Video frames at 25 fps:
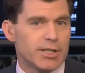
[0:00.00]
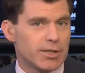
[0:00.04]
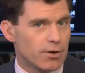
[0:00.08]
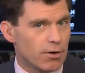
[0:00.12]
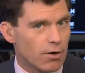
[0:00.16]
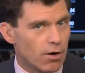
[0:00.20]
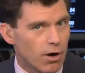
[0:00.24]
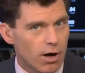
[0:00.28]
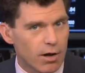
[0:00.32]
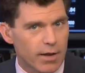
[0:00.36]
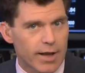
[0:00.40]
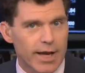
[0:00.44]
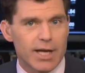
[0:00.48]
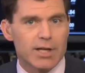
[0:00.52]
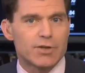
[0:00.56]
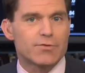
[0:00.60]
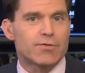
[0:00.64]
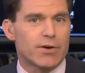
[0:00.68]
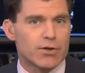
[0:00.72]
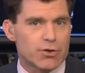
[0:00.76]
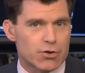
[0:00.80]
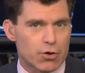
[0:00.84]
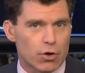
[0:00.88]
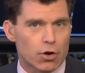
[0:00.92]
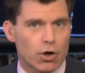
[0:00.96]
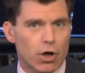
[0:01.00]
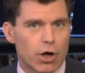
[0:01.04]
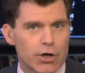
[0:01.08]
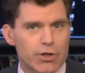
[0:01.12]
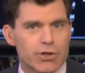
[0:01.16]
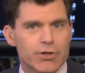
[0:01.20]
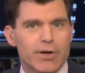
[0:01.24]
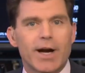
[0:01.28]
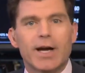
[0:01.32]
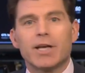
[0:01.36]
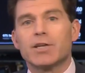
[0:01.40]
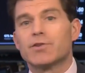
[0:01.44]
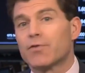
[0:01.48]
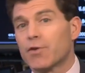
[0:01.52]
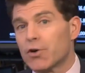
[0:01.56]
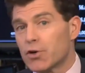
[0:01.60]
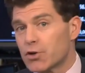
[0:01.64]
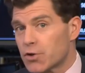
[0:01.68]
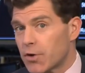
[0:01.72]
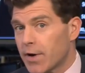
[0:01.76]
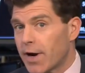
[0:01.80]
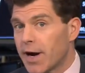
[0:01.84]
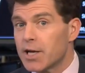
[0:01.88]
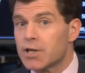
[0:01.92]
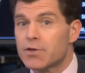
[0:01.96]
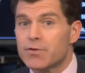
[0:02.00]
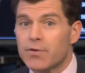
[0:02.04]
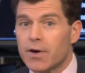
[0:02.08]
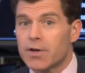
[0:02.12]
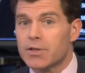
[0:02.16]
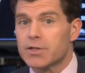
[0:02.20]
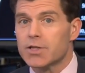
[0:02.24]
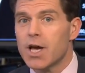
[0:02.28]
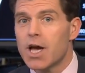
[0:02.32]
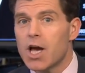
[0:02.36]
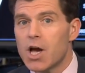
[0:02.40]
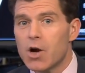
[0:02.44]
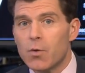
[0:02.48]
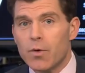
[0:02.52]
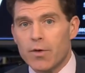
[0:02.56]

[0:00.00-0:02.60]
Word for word: either all hedge funds or larger hedge funds or hedge funds